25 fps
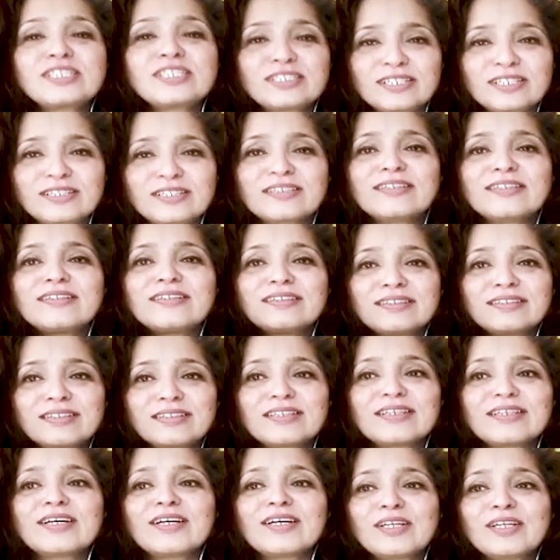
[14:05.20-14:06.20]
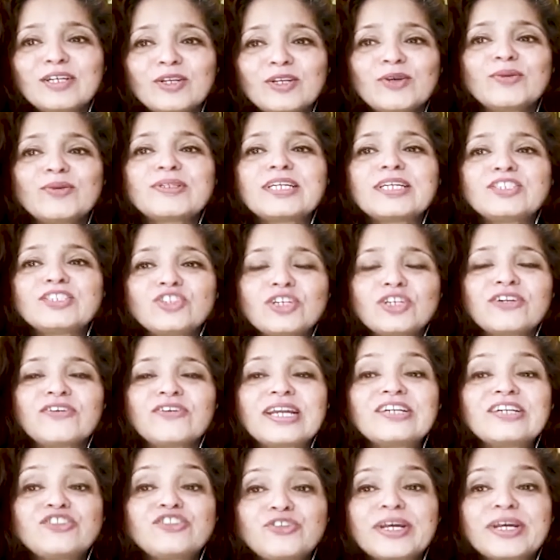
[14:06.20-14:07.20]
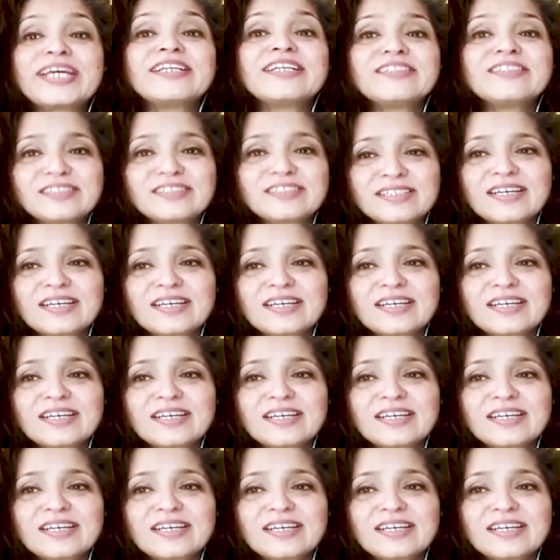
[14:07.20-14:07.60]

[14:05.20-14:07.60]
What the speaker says: in the general trends.